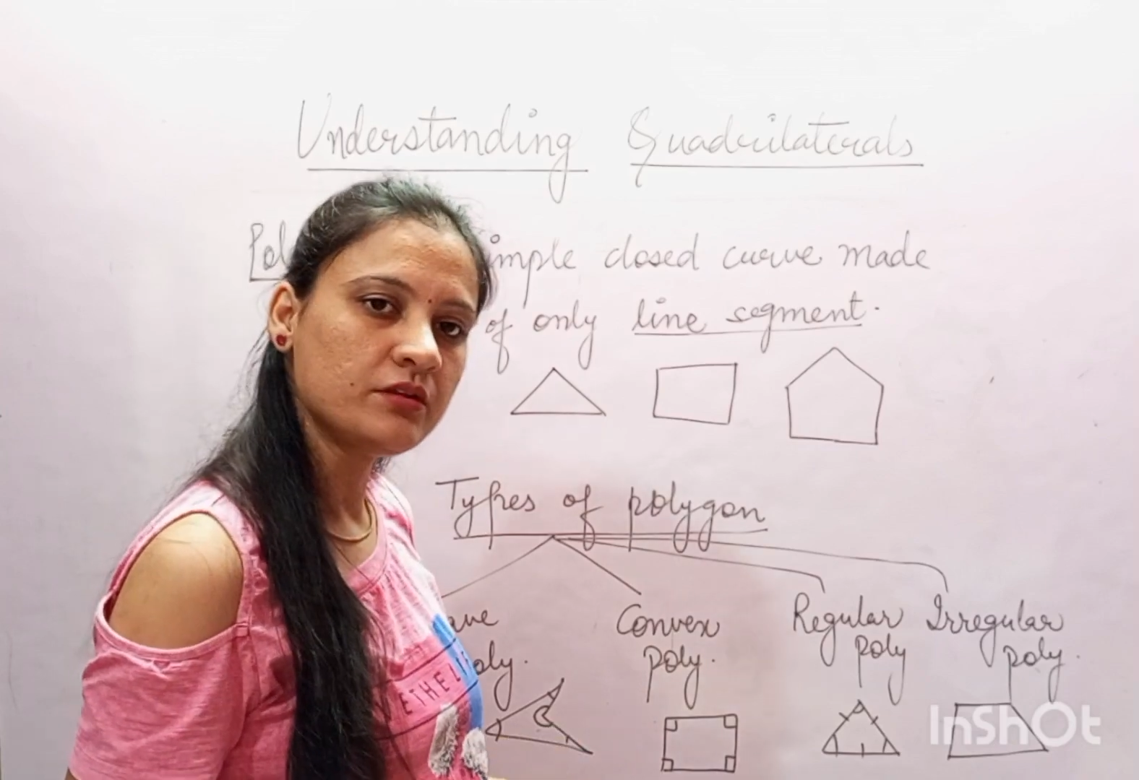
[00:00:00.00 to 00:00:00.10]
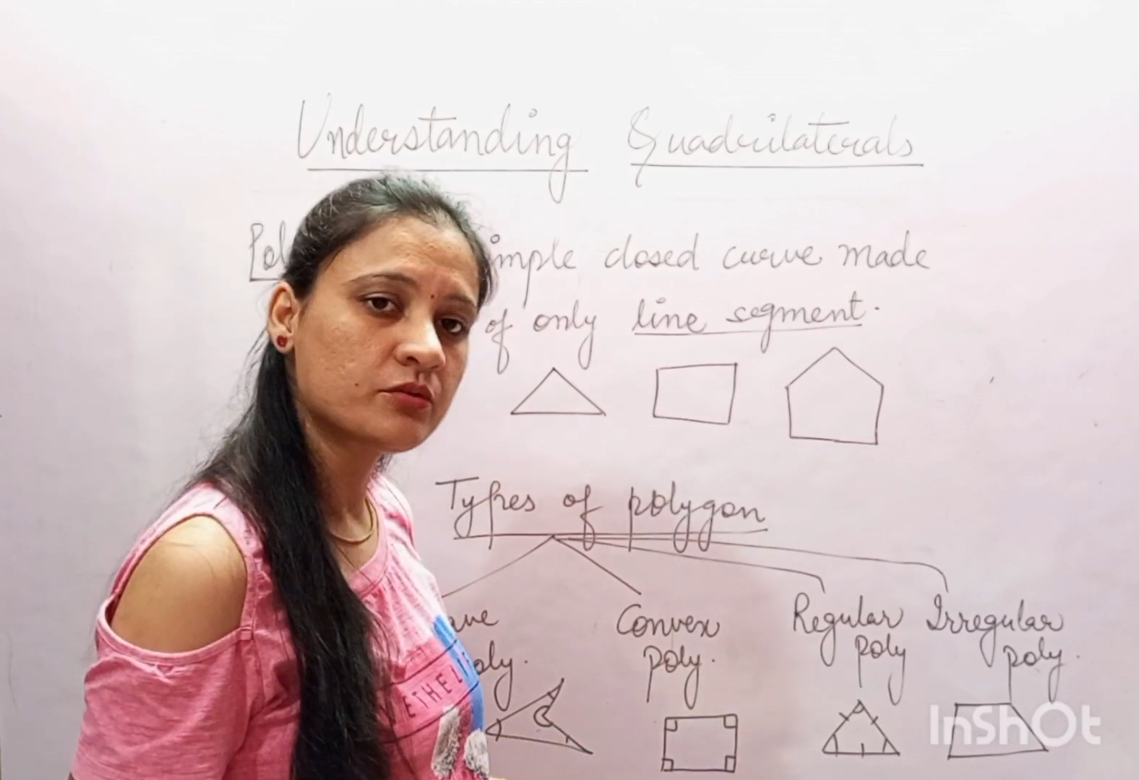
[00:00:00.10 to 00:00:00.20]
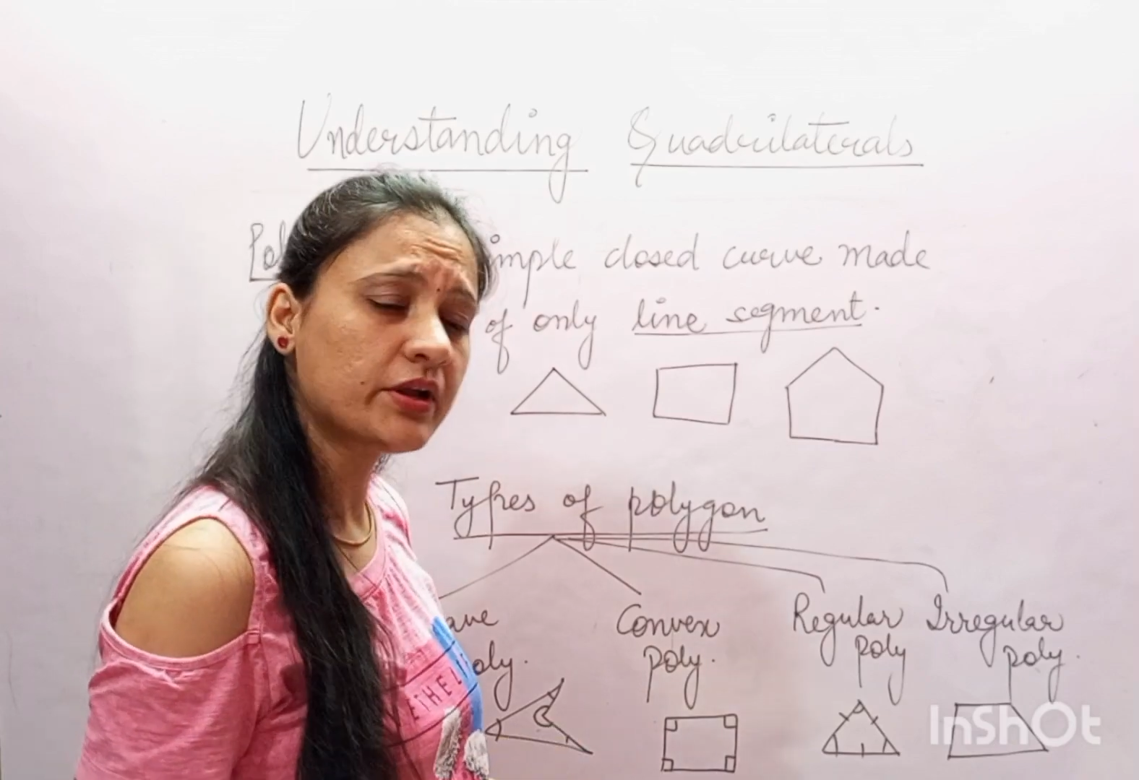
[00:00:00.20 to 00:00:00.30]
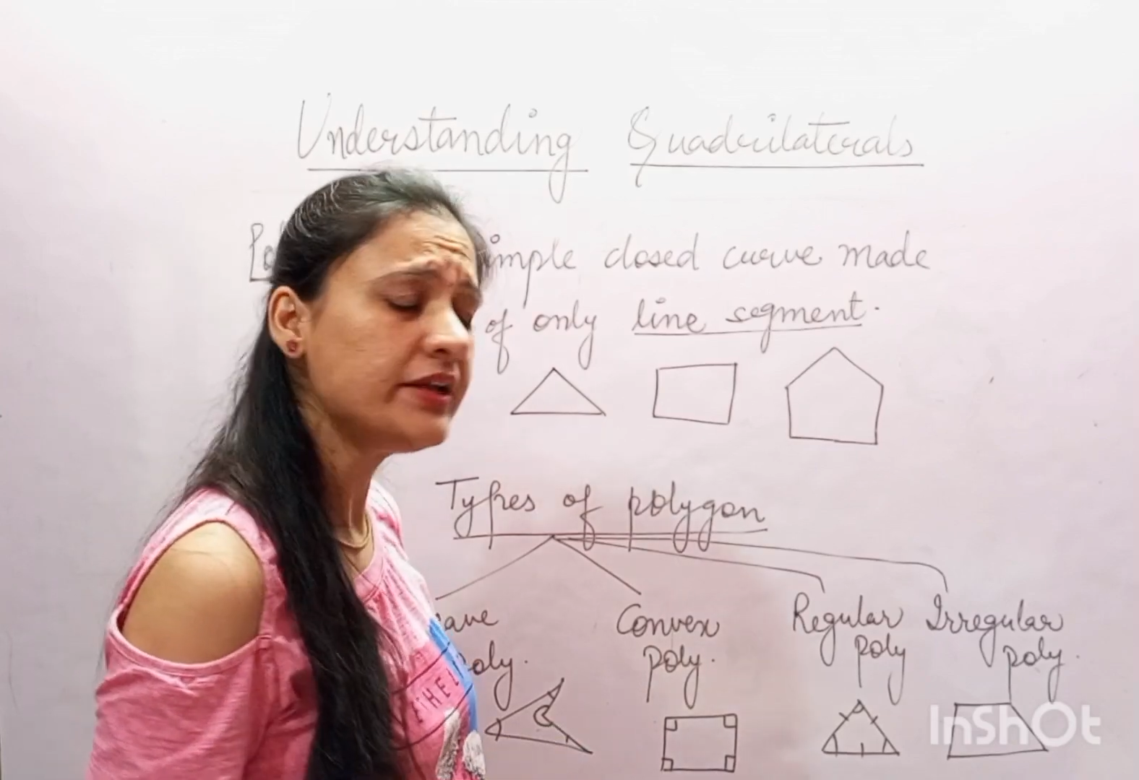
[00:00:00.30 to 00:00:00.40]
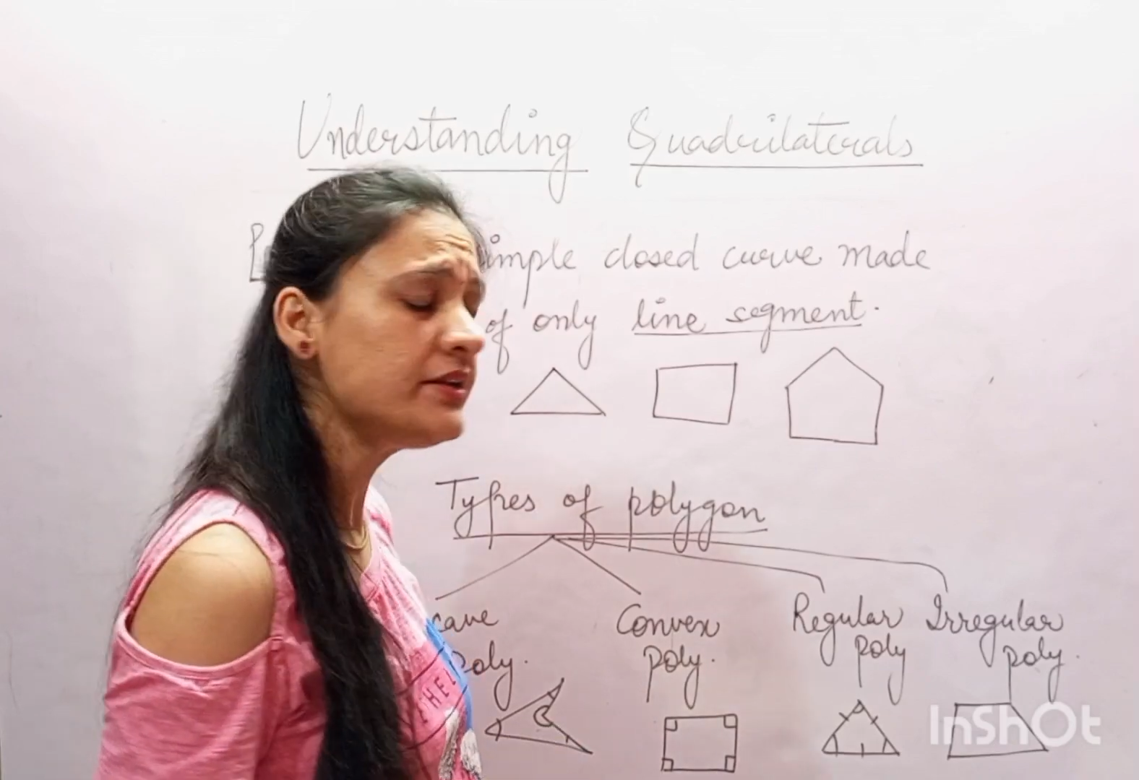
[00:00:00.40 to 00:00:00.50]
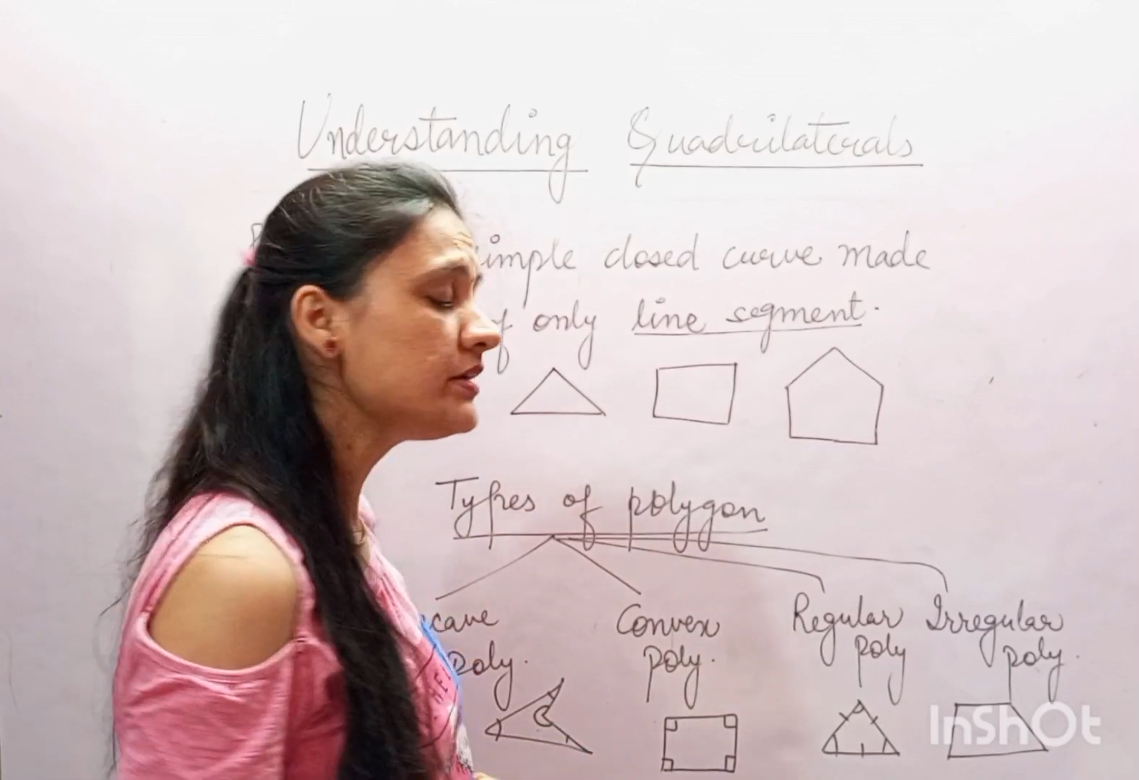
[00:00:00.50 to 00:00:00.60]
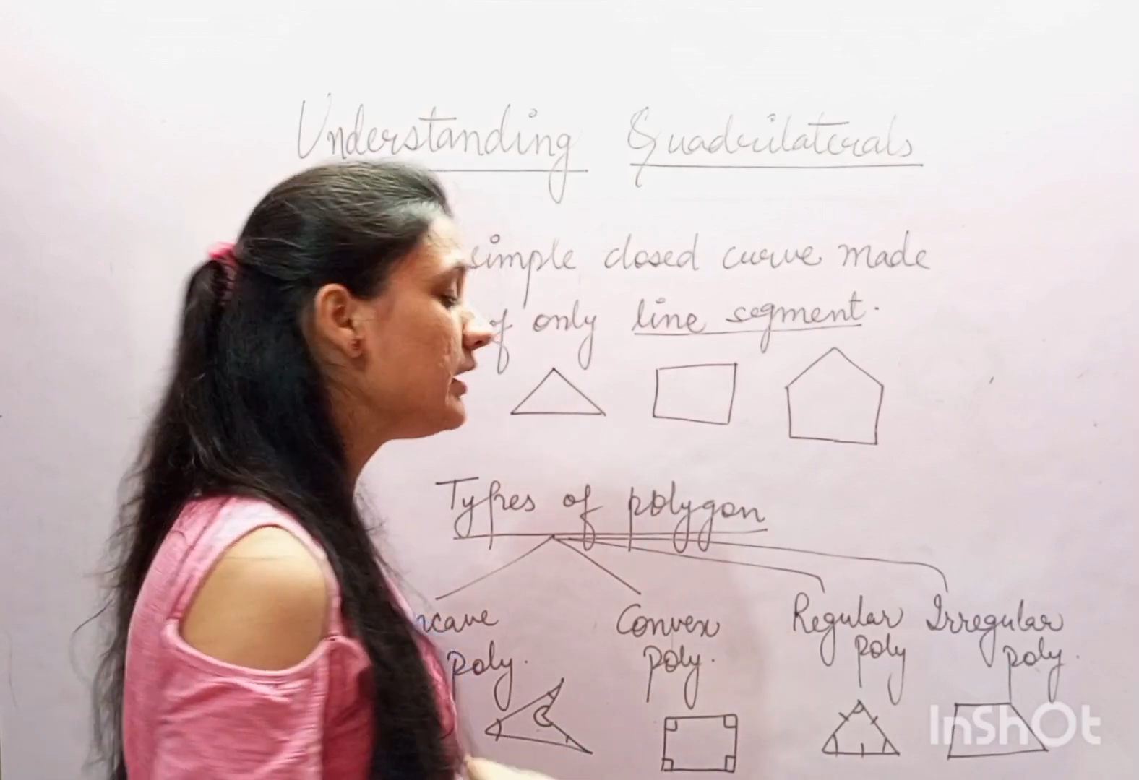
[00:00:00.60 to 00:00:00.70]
right?